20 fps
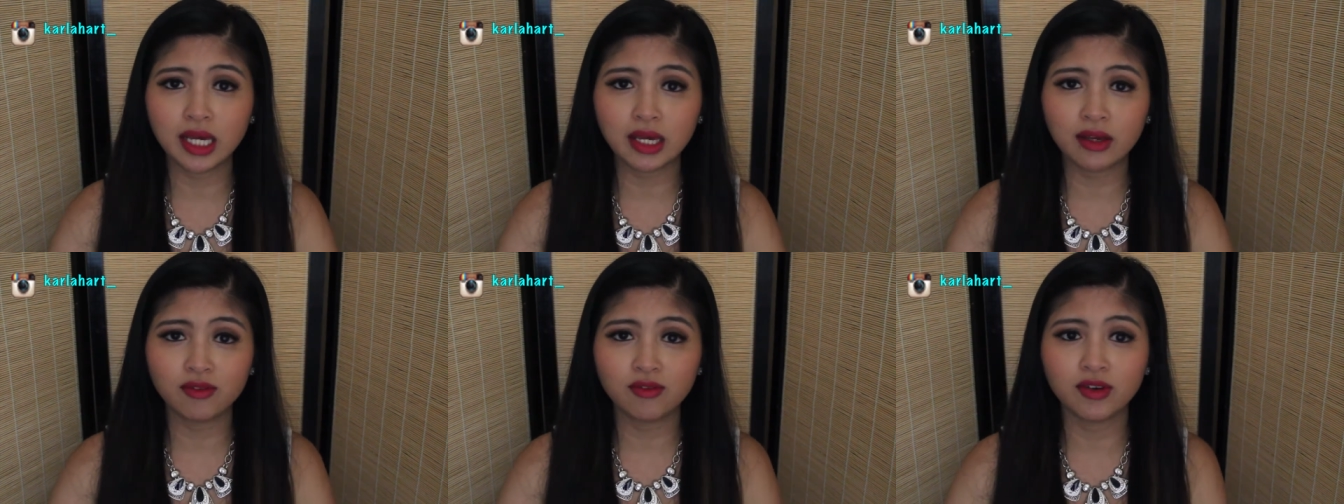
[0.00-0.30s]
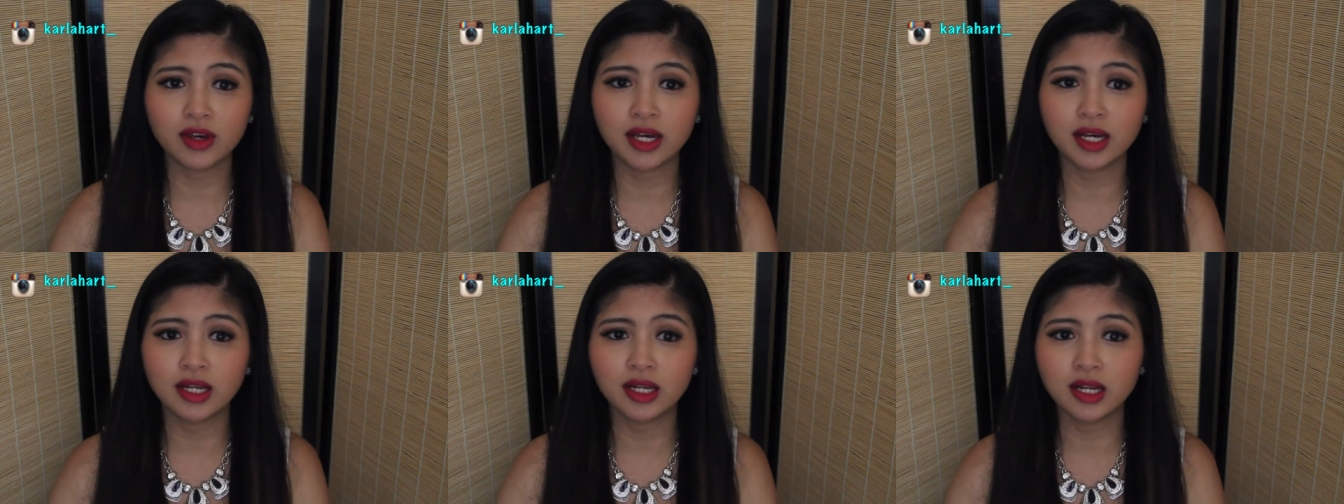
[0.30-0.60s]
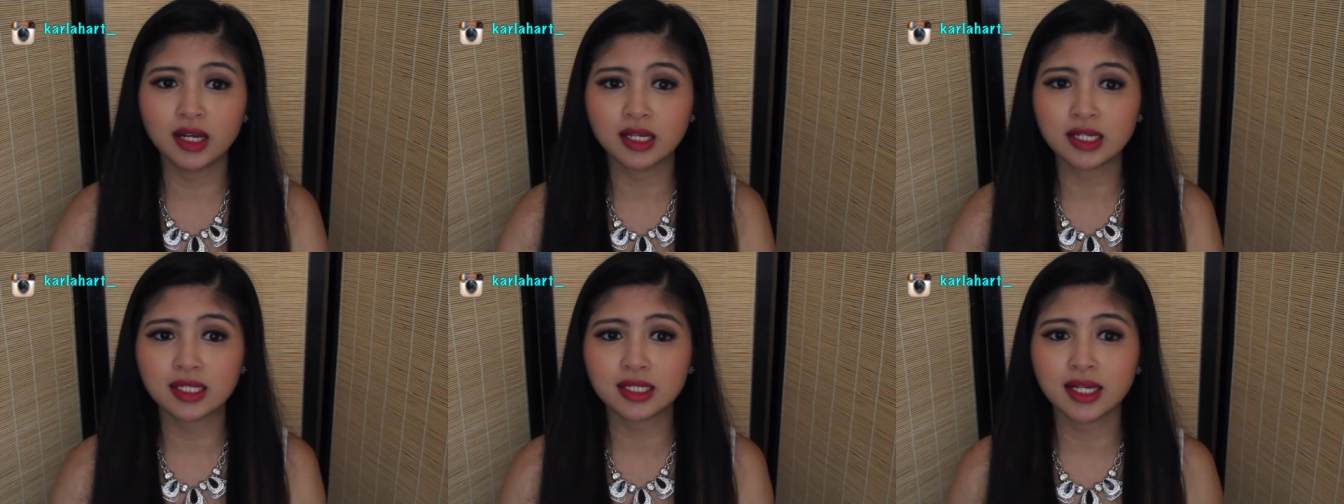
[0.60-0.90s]

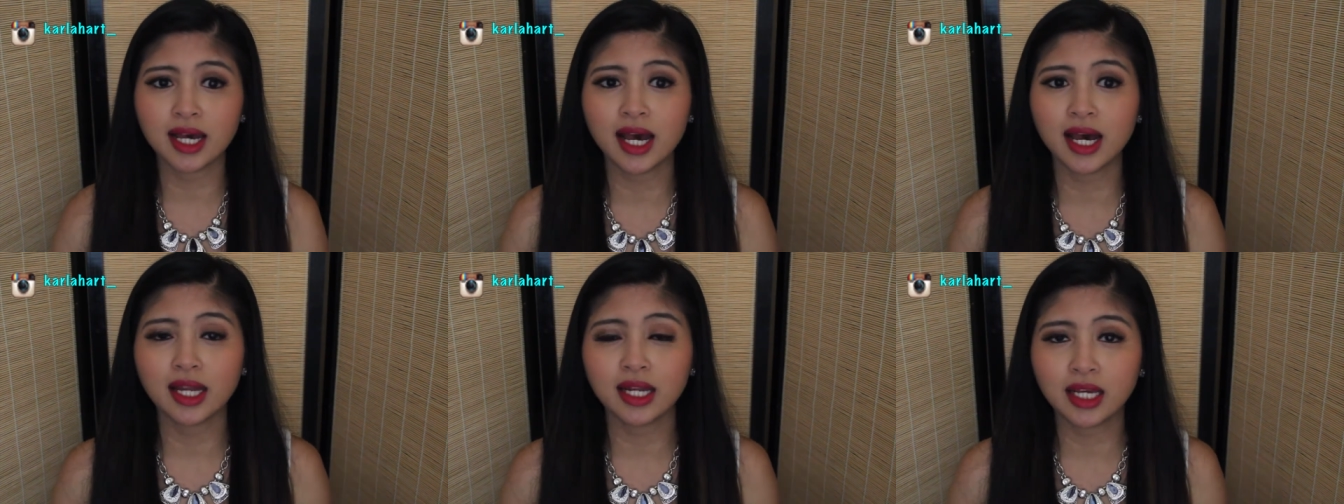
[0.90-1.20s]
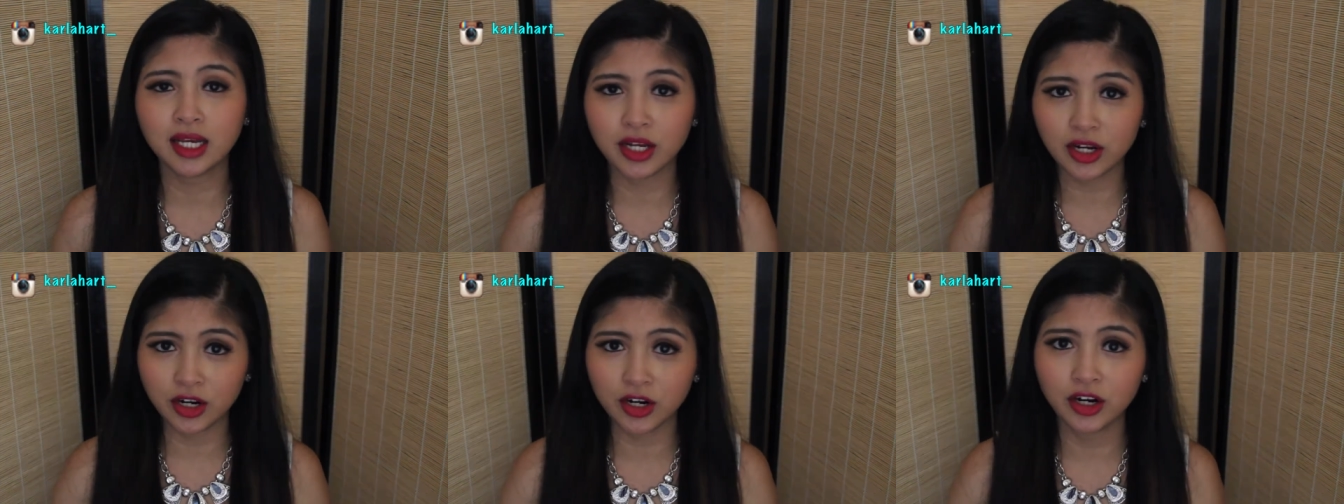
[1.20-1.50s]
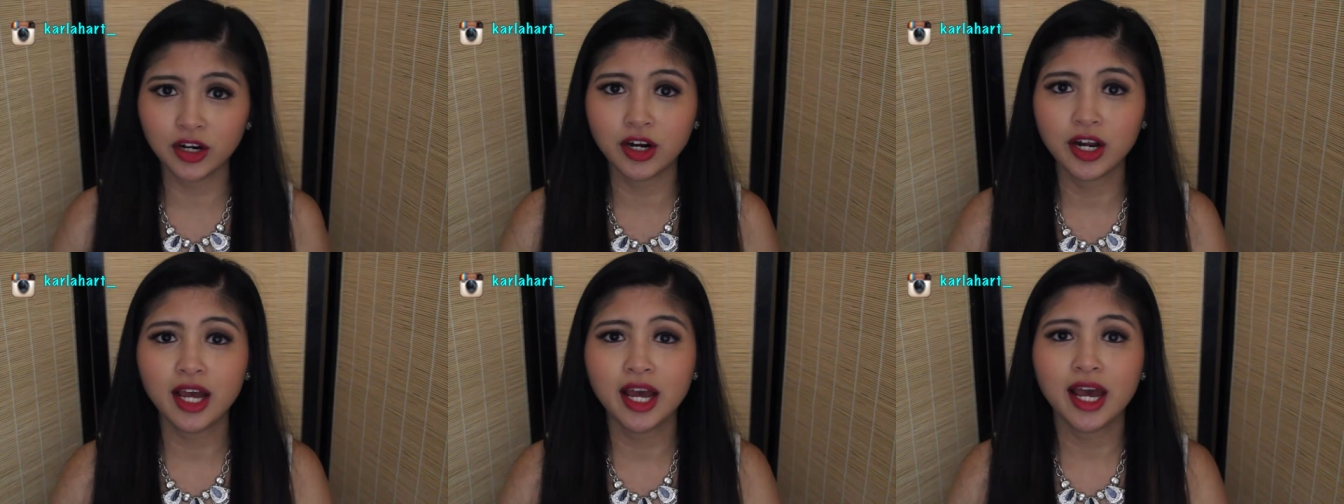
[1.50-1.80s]
even sat
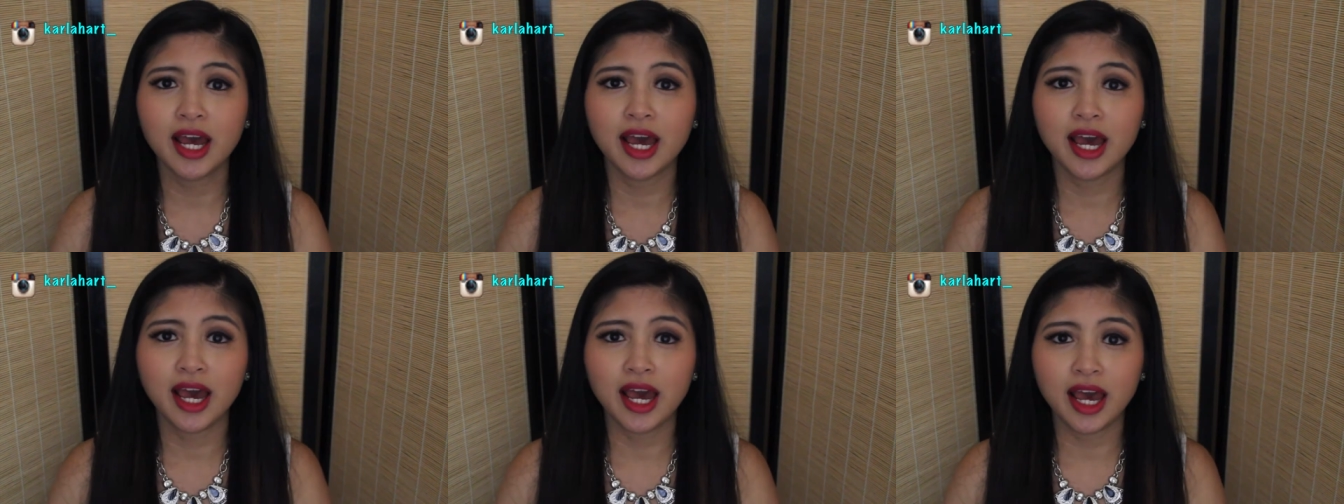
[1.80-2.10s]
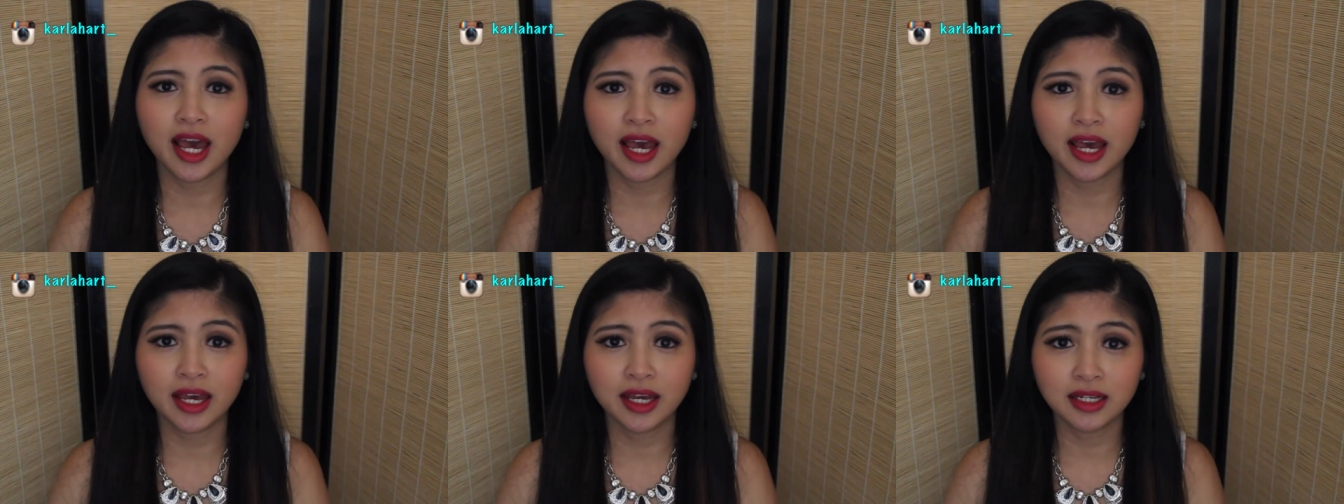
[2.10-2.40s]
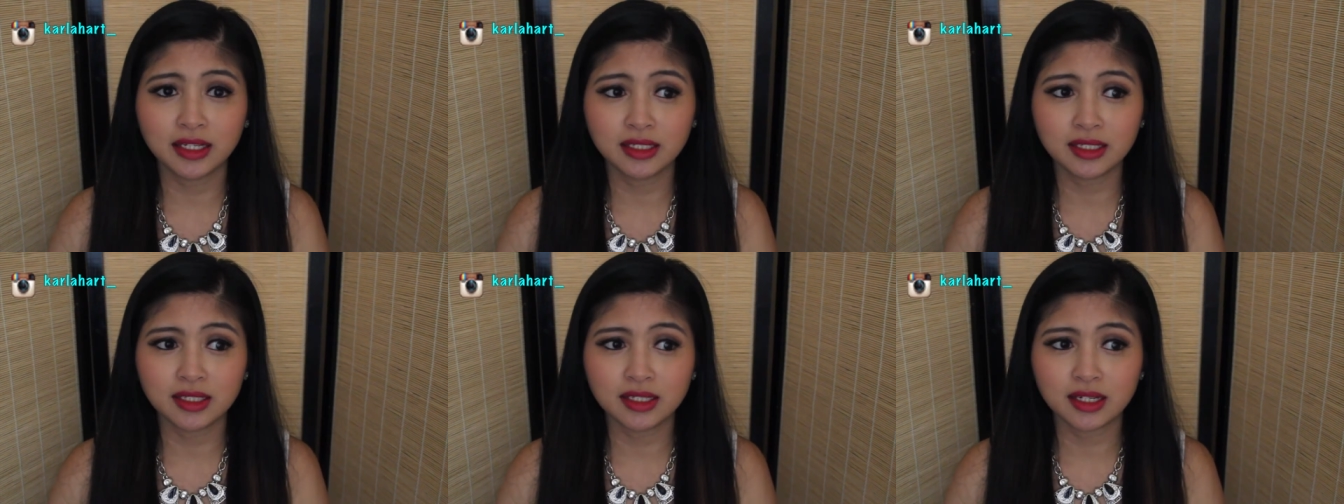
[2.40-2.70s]
here
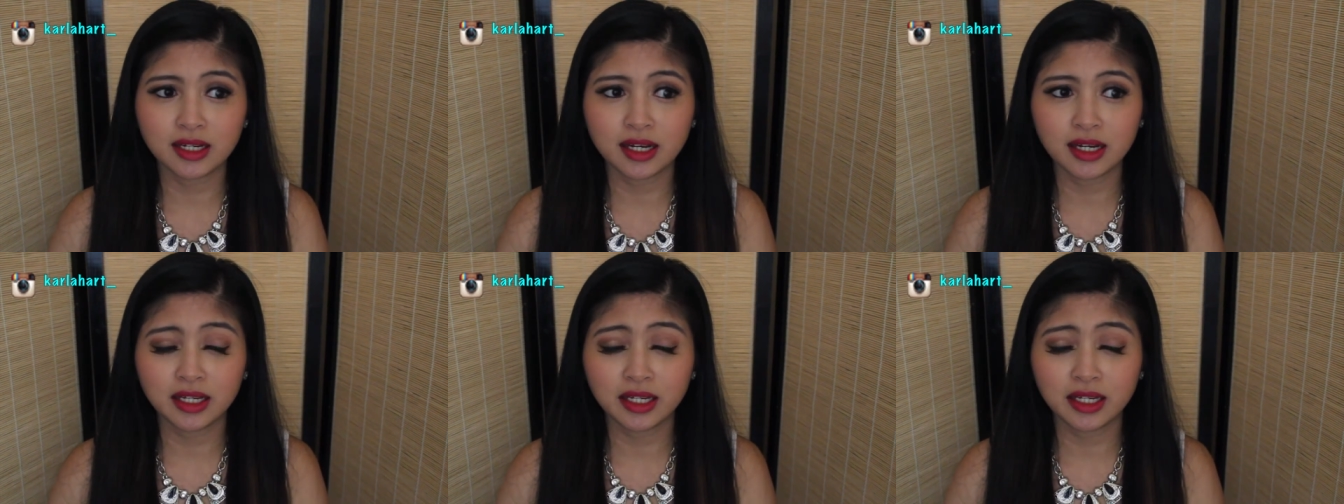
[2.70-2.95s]
and